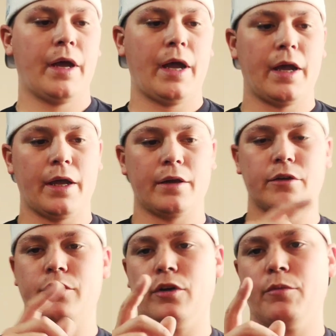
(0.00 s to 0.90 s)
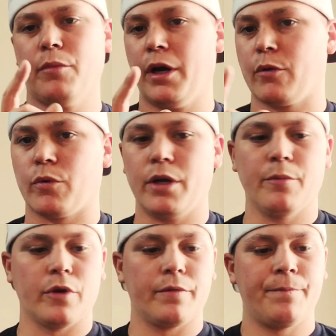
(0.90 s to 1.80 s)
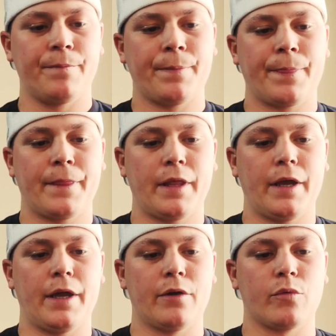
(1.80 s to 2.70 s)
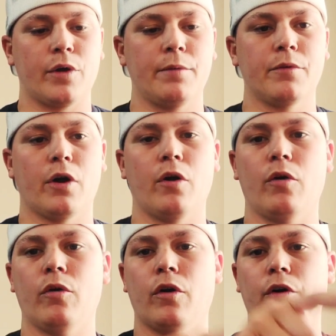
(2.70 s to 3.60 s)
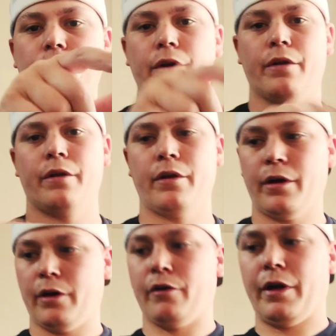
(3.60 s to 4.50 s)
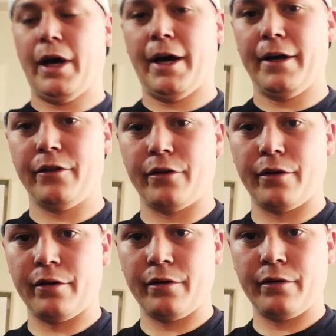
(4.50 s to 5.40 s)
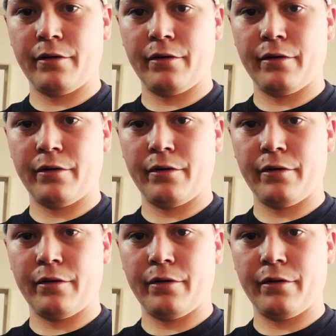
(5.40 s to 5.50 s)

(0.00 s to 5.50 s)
and took my reamer and reamed a hole on either